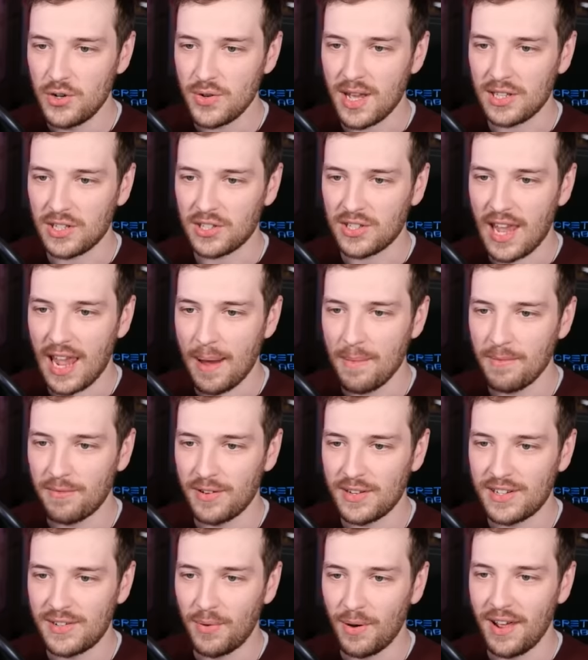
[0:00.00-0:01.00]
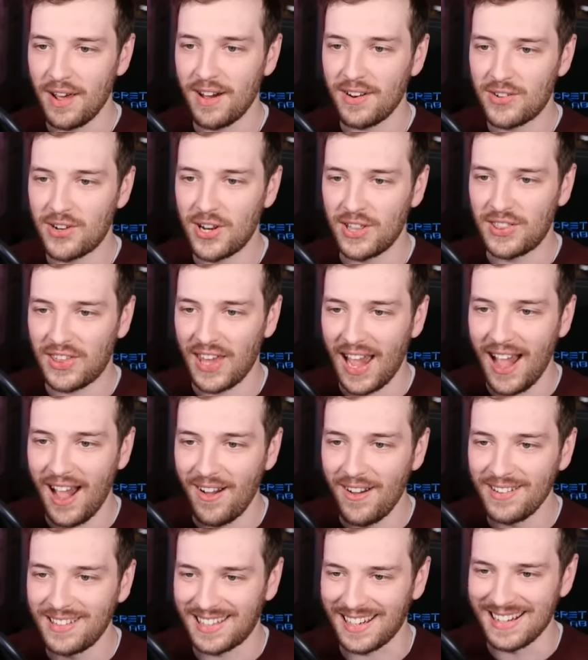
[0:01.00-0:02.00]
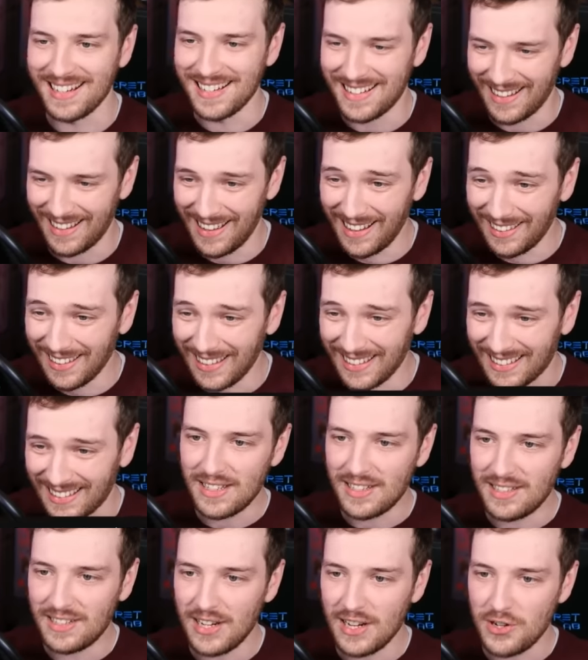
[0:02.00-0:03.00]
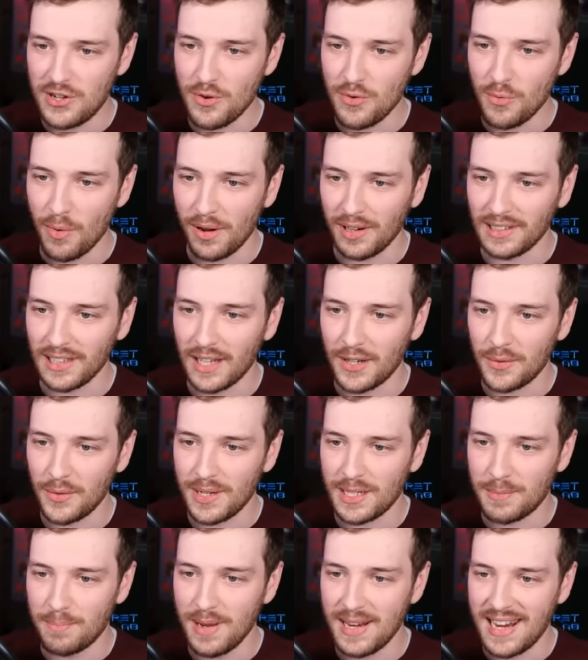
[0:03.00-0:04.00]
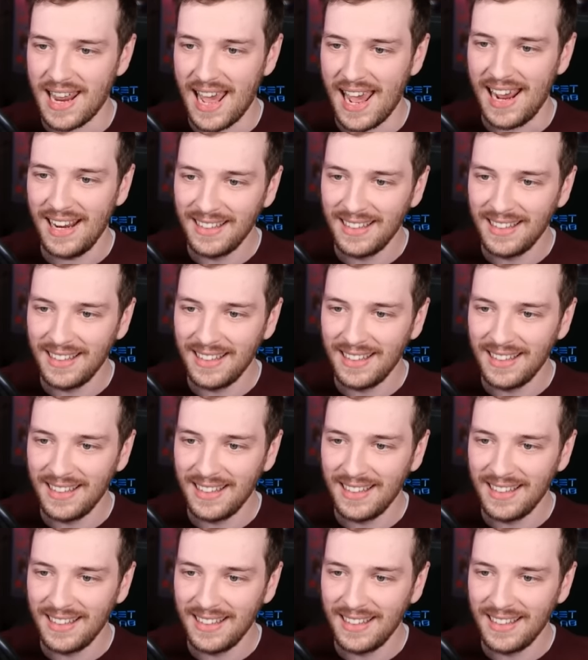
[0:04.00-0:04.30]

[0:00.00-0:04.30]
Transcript: you get scammed for $100,000? Did you want Ludwig's bidet?